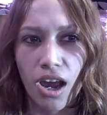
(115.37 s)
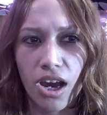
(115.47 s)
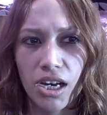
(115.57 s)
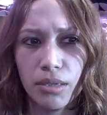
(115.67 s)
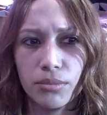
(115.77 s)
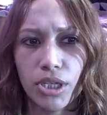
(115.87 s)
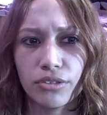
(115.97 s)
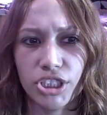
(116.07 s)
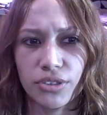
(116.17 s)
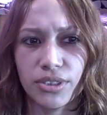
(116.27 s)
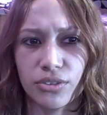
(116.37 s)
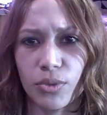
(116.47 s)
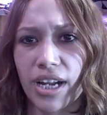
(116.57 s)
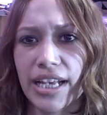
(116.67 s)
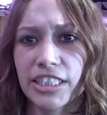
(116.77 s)
No, she was
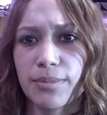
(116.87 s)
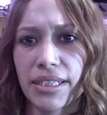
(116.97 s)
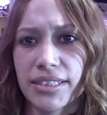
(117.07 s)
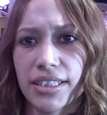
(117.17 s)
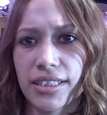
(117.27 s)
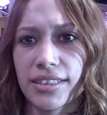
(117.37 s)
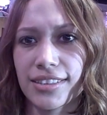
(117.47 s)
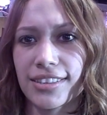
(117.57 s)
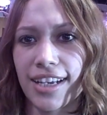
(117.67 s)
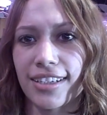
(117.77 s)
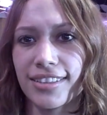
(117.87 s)
what I expected. Yeah.